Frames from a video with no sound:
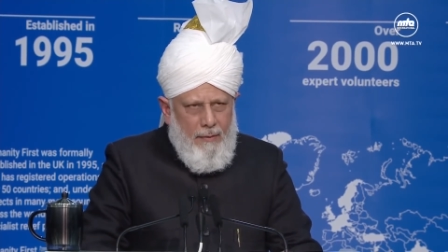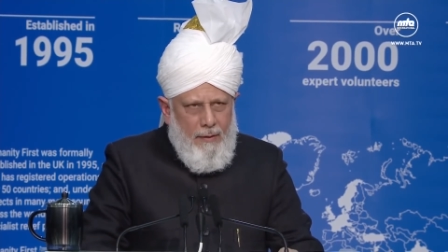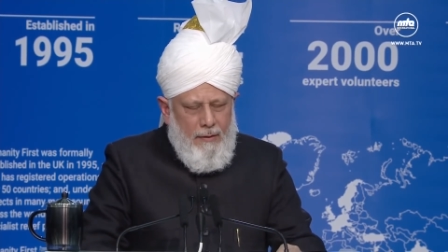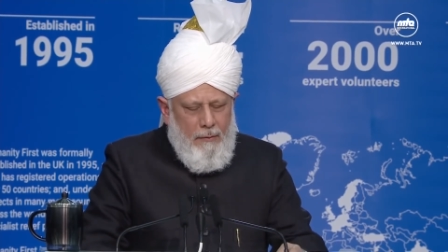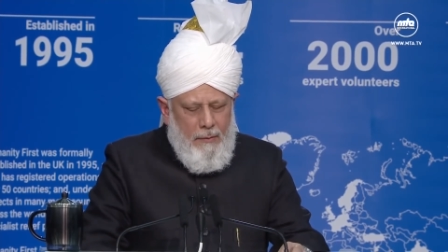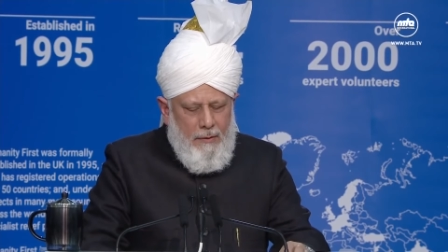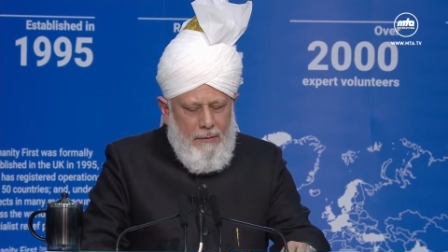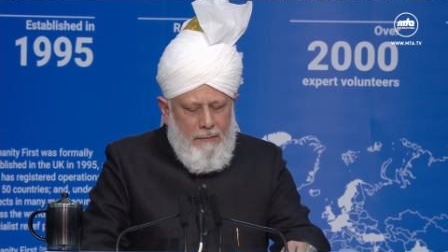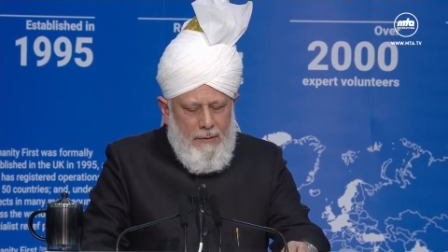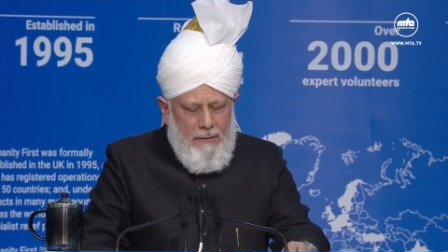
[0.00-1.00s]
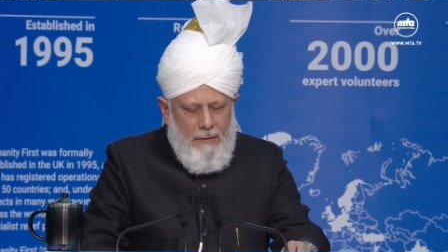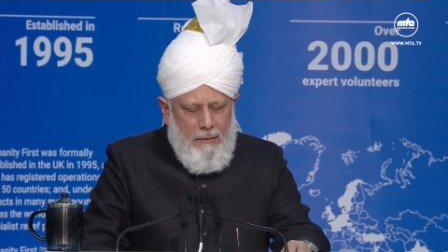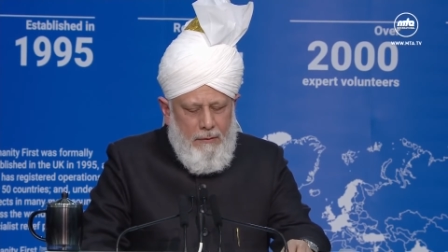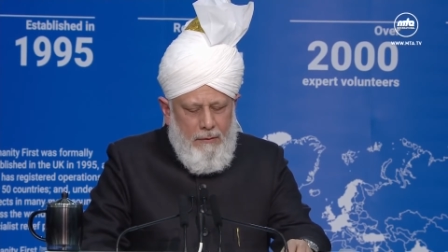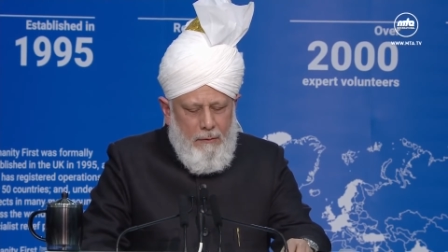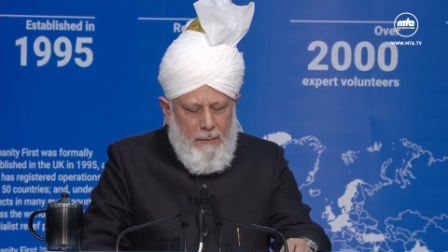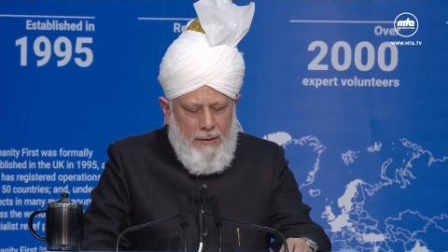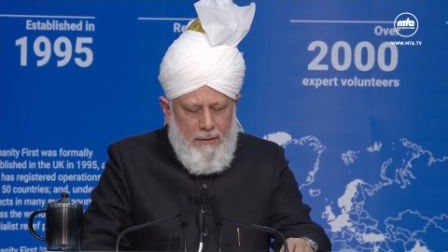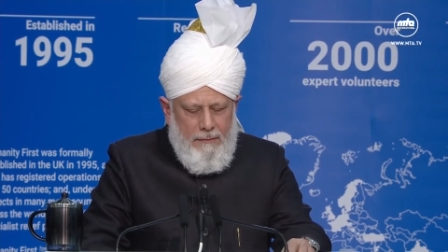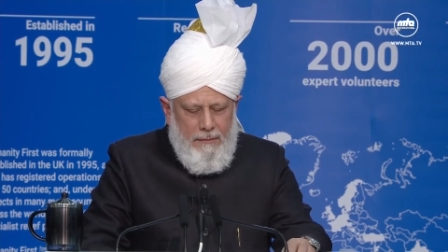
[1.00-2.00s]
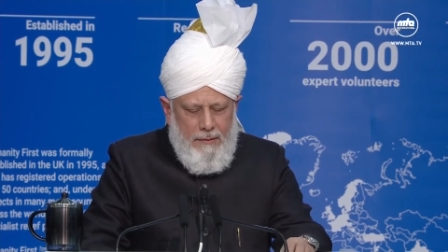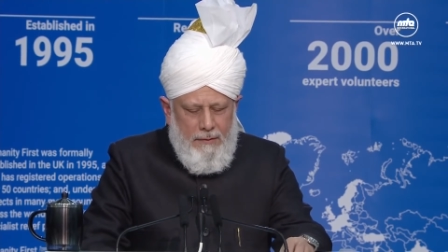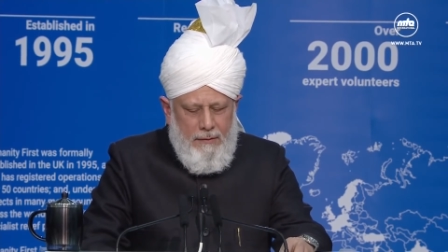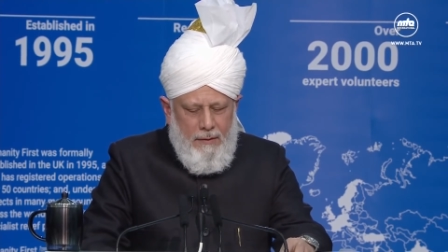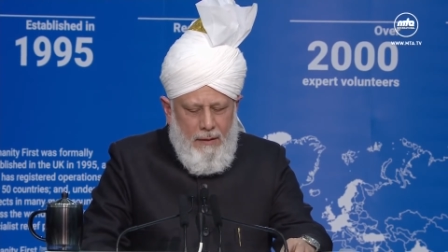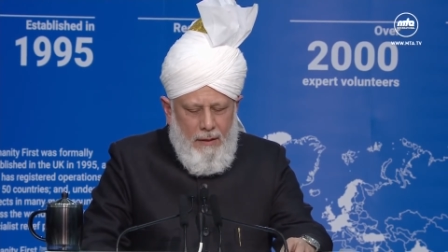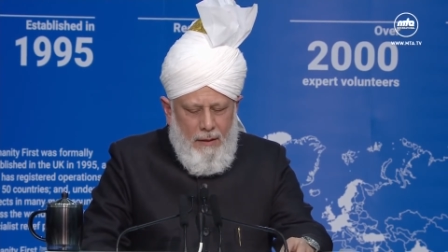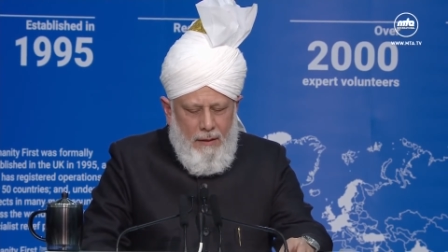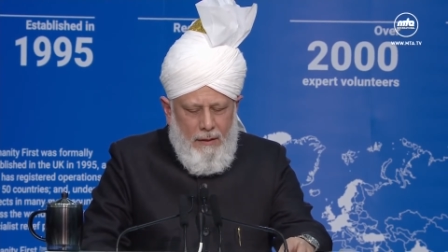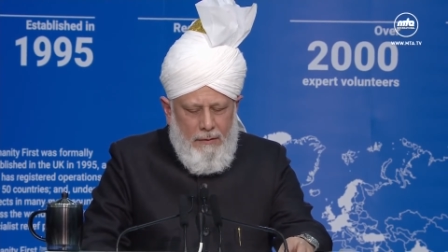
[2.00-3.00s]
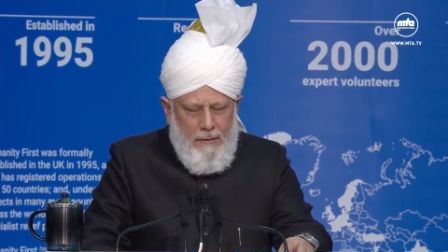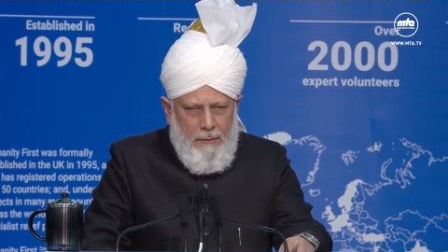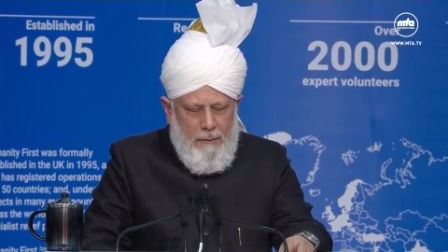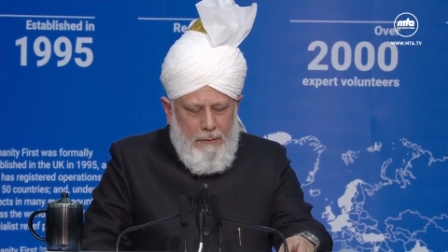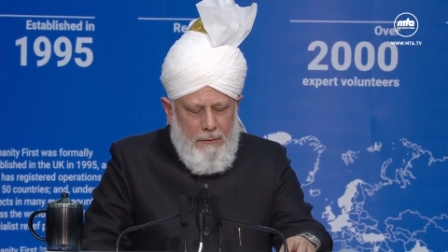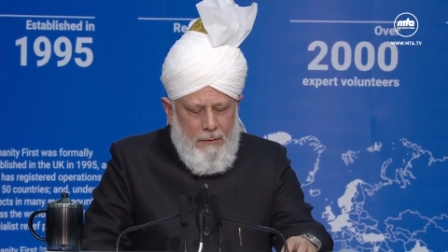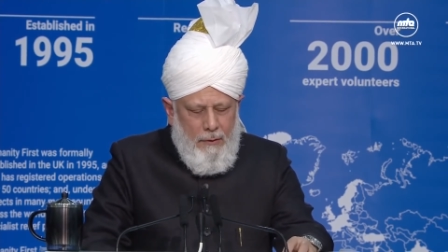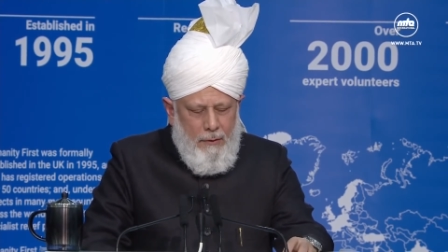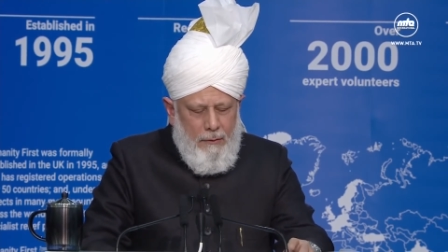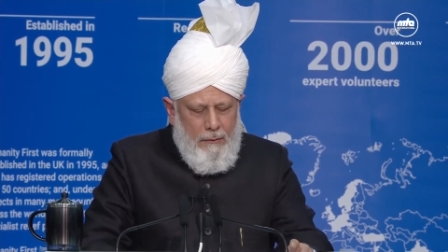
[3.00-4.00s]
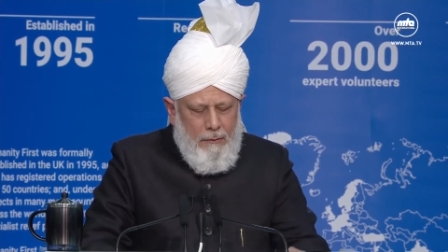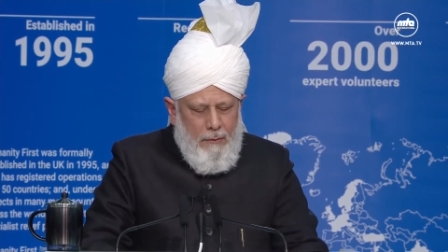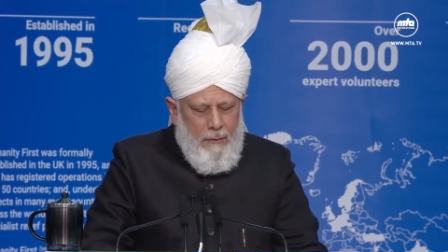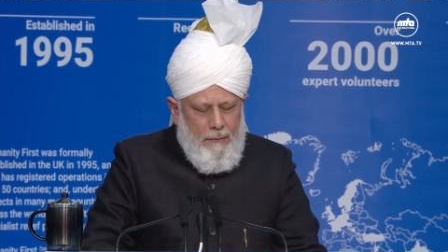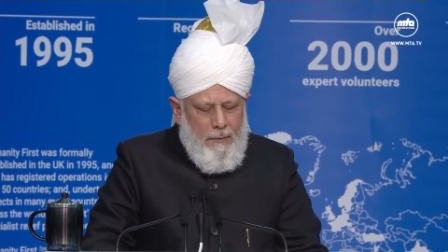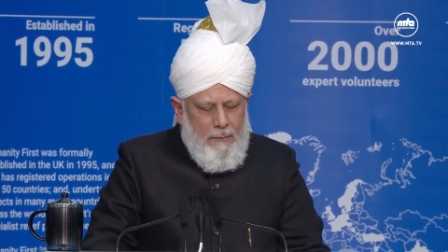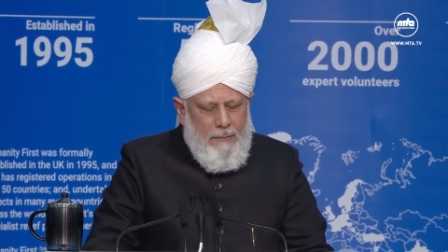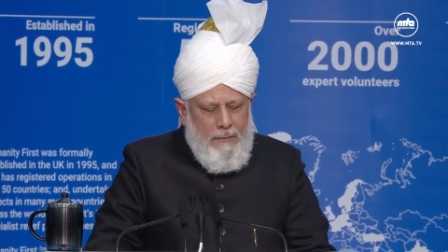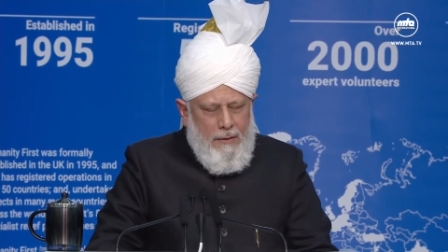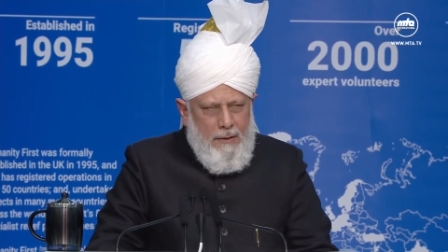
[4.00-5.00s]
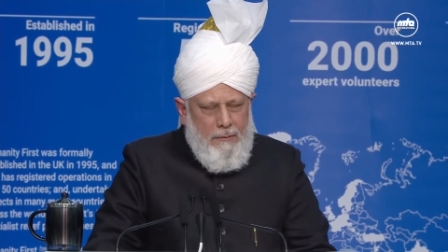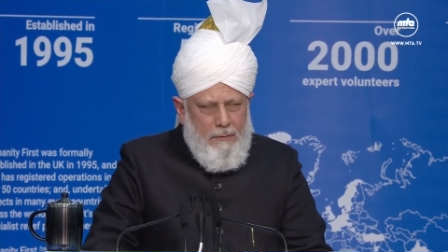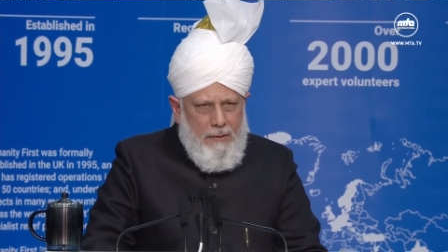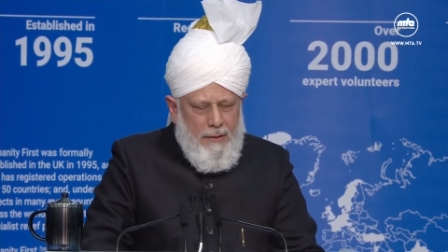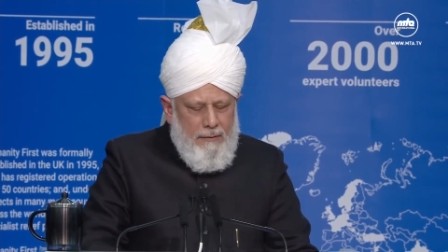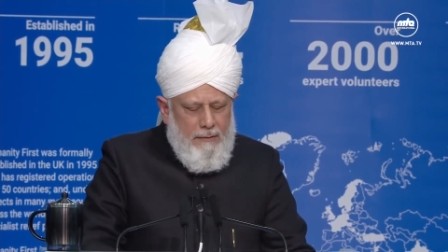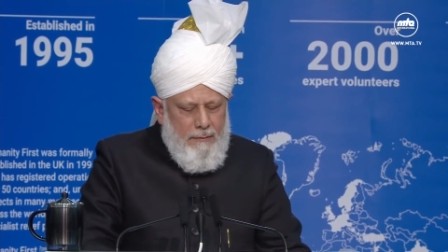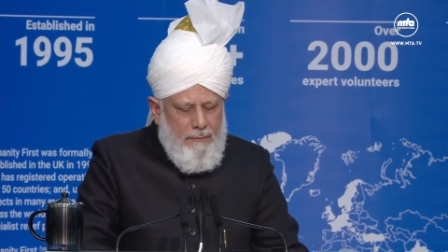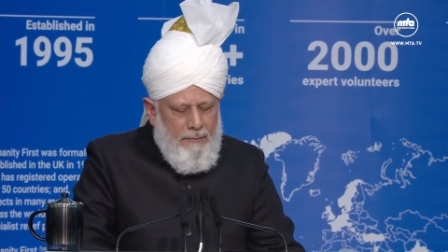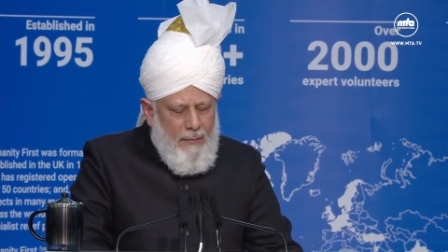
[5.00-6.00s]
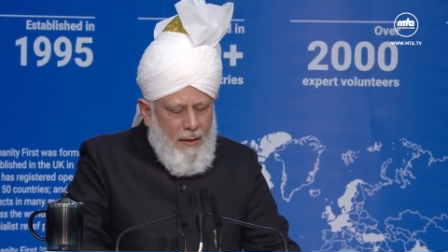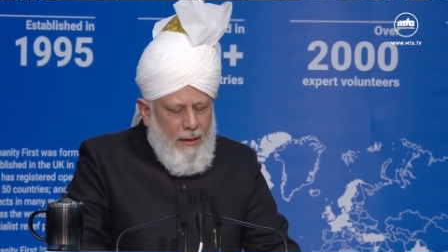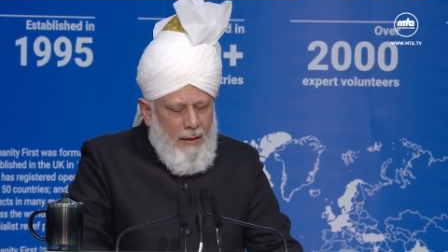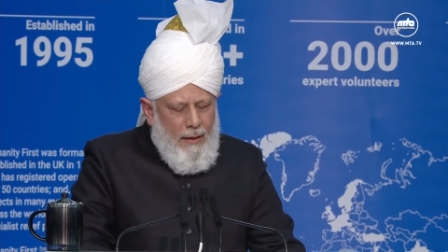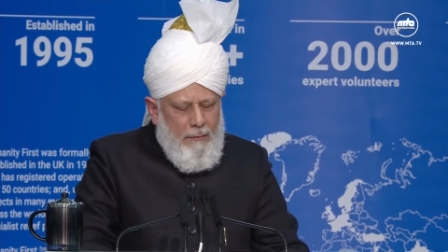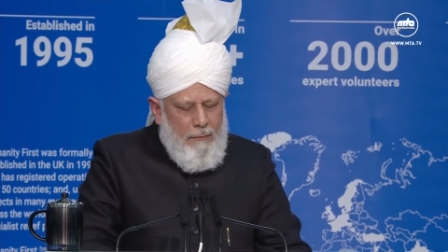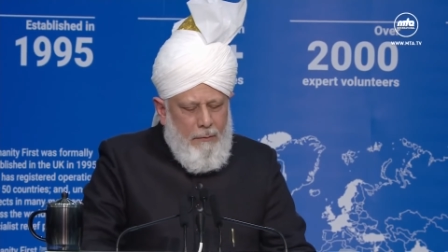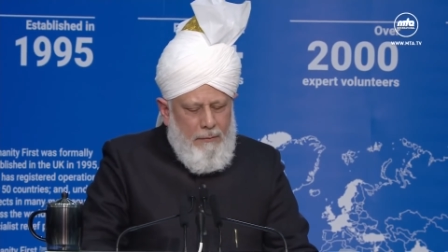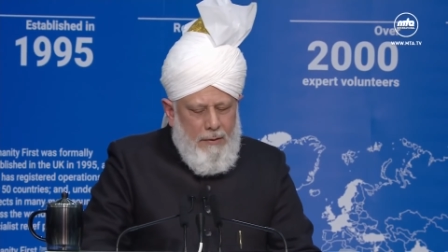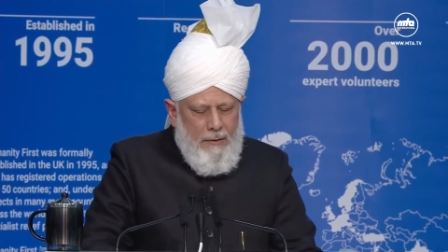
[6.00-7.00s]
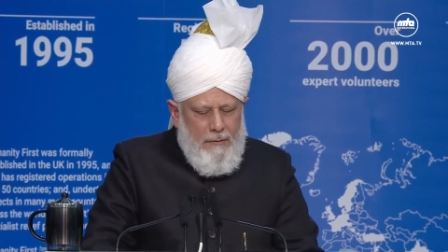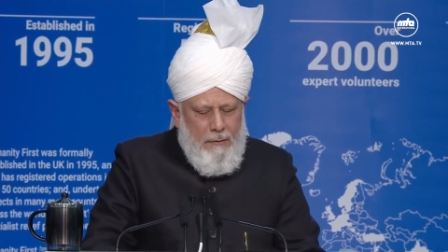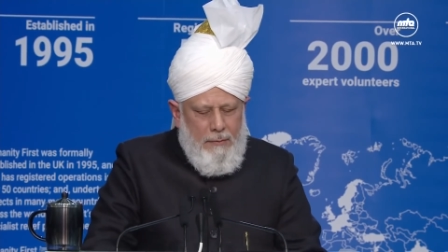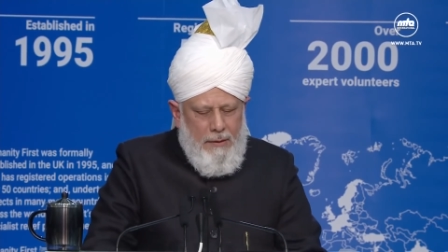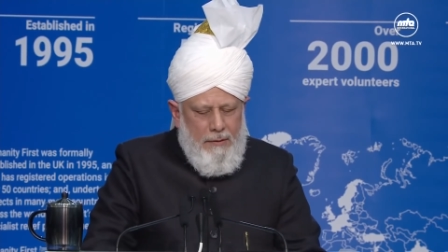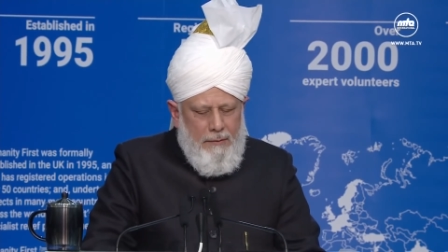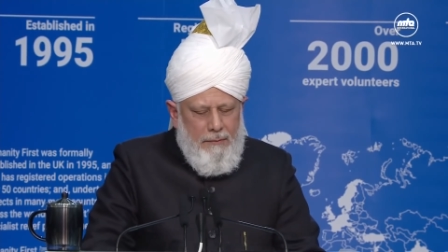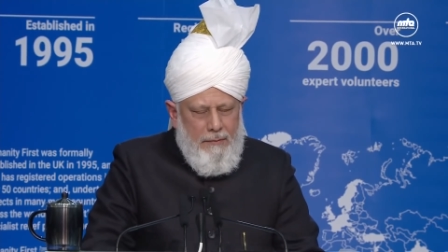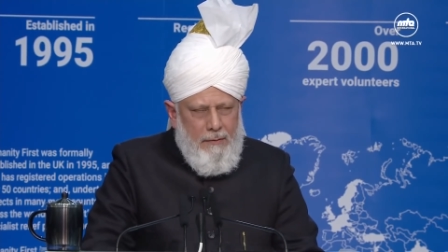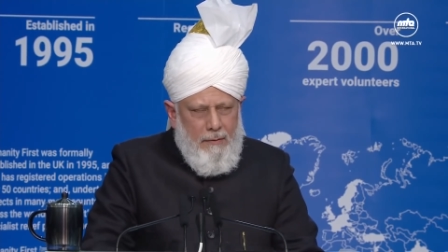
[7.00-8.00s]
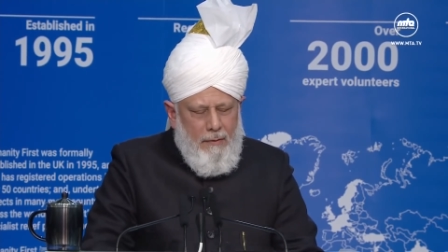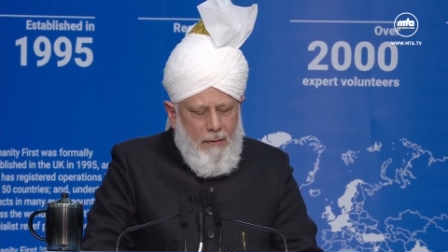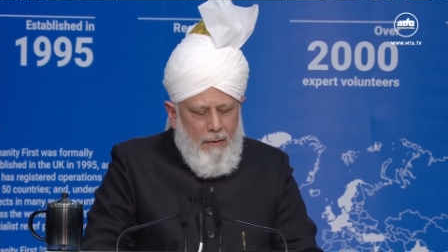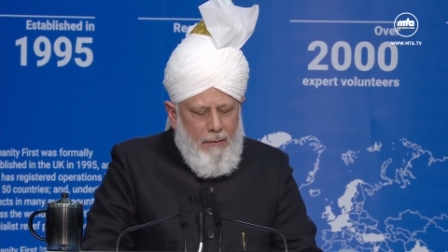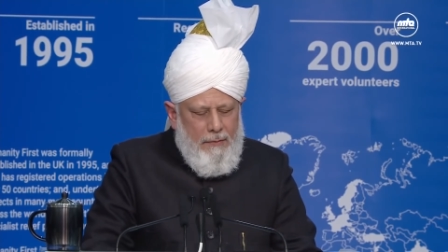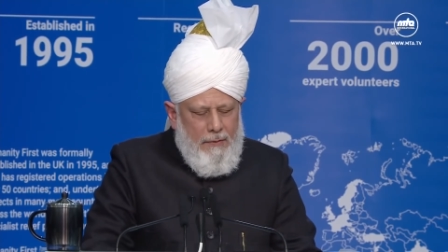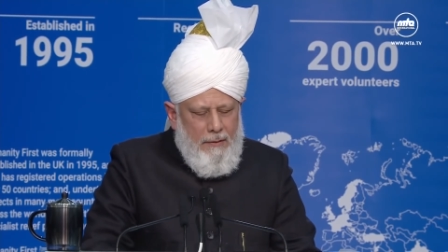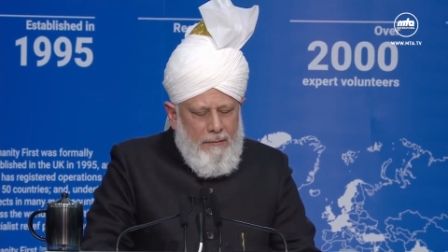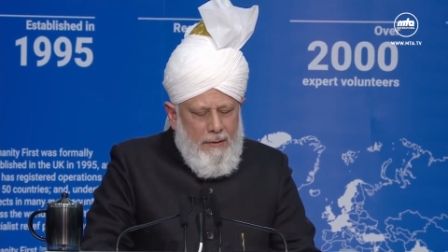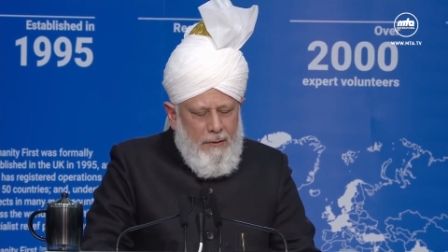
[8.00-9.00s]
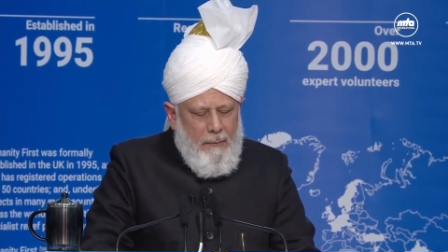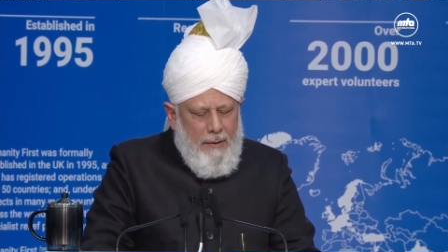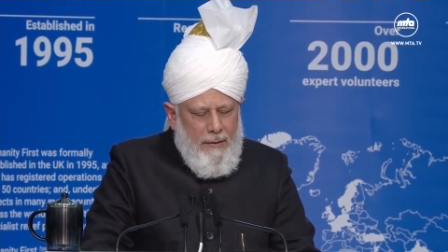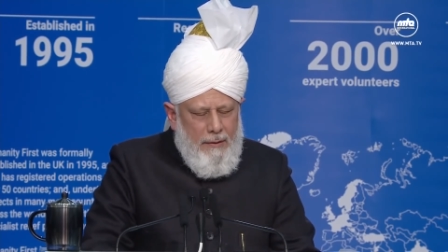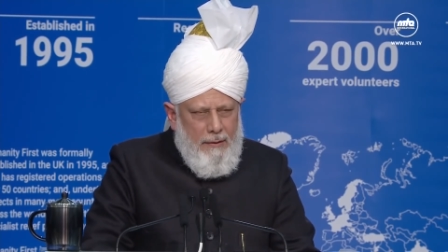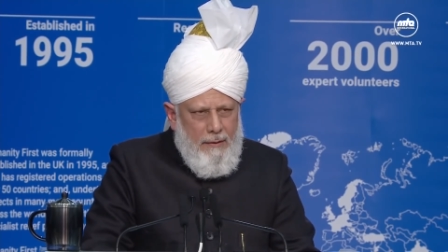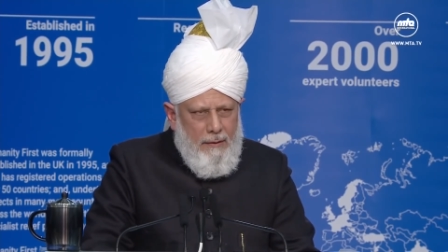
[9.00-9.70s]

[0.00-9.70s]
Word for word: that humanity first, humanity first continues to go from strength to strength and fulfill its objectives of serving humanity,